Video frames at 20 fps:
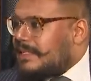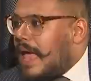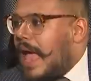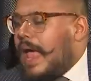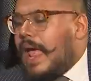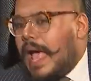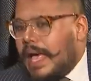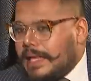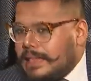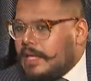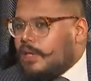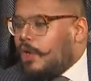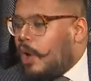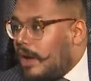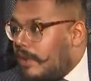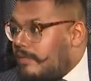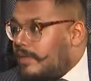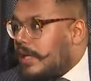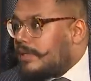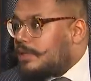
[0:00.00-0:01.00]
I think
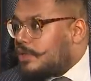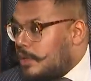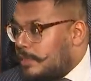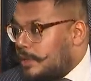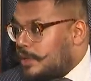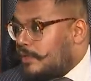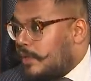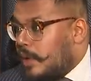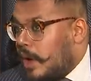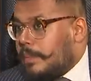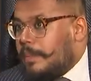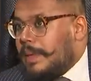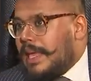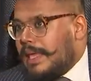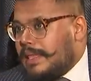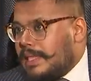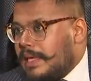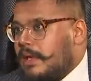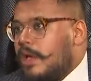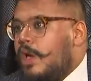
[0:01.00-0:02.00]
y'all have done so much for rugby.
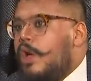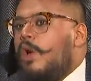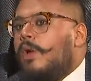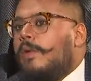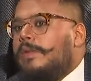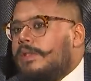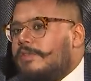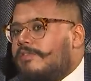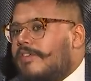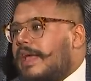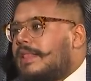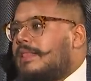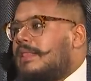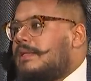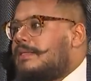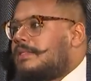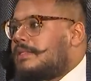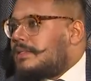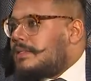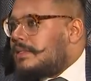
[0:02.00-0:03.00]
I think over the fact
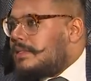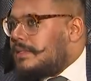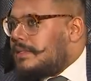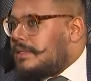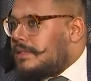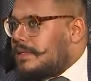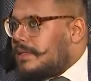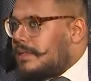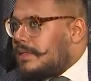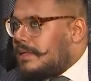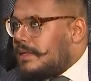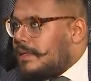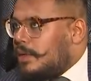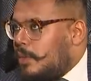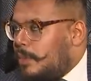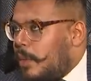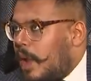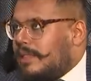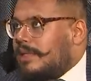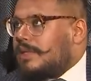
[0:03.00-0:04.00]
that
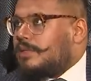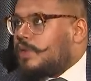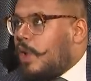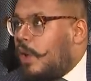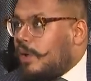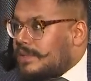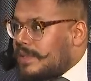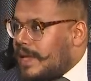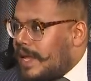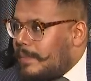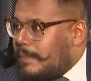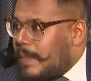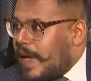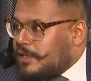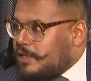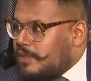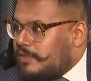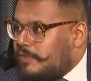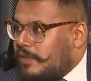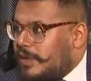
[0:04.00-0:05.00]
your brothers also had a
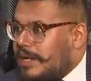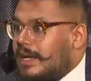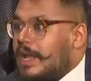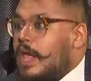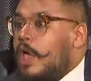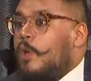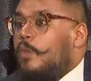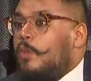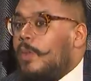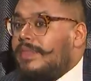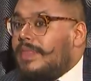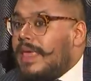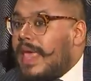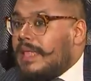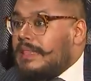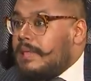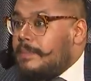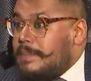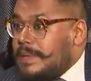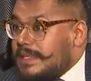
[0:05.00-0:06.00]
passion for it. When they
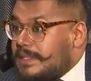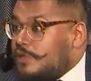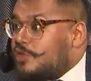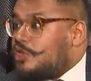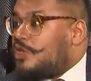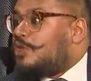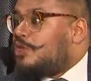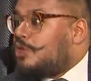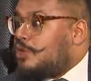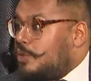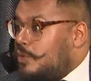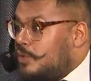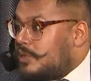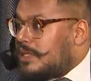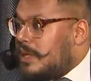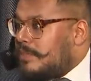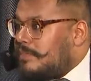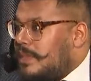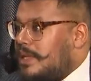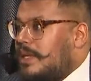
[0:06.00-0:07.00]
had the position to do
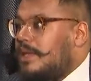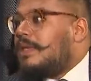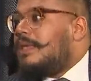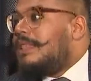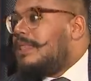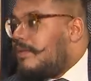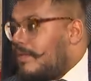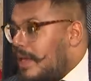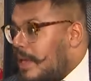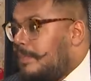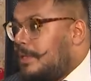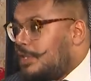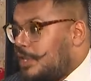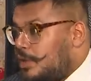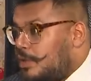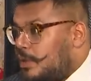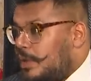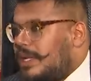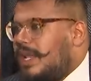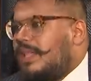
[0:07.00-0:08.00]
something, they were able to
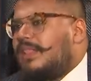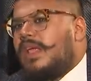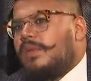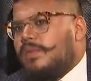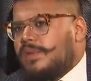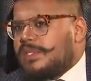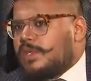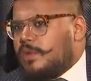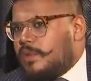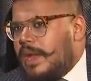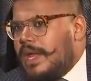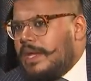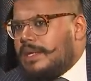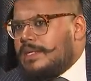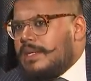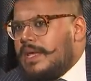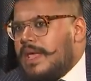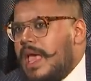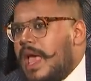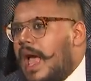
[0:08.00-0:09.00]
do it, and that was
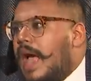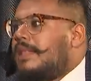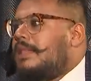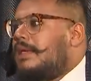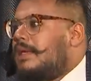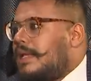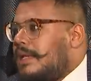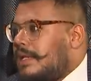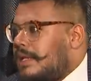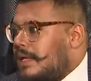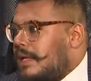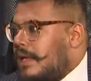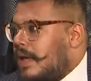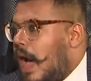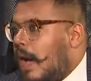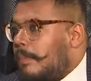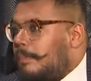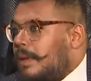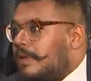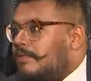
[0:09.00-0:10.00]
great. I think it
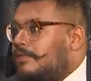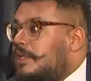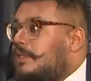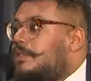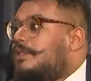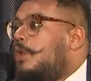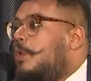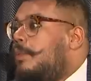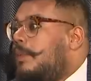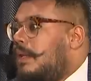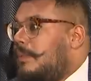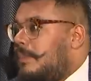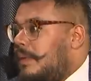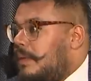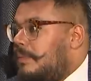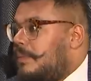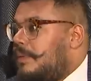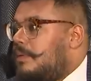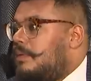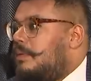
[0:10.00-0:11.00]
uplifted so many
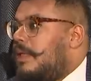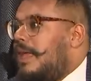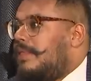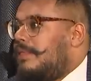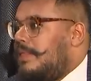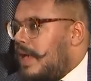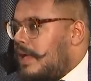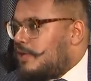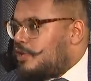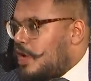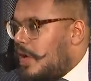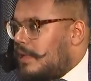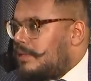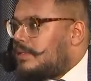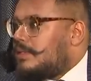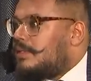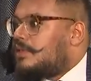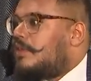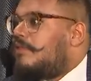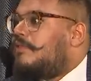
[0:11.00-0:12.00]
people and their
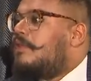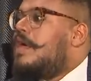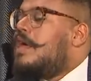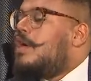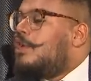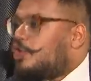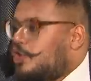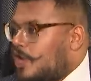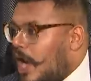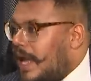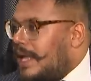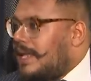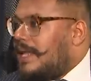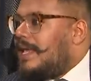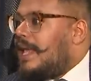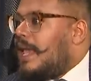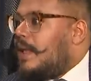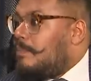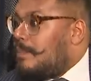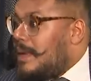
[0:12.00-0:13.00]
chances of
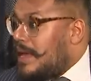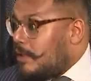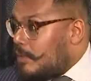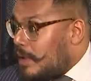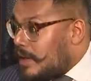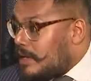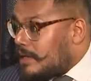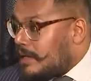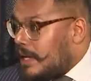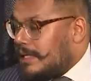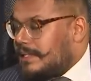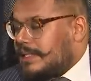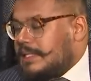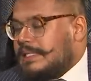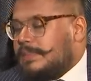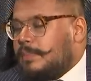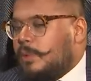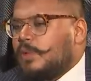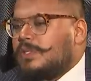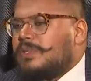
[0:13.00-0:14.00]
shining and being recognized
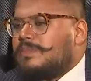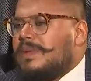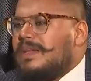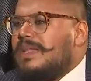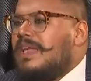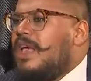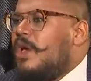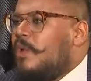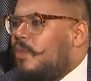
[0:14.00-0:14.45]
as sportsmen.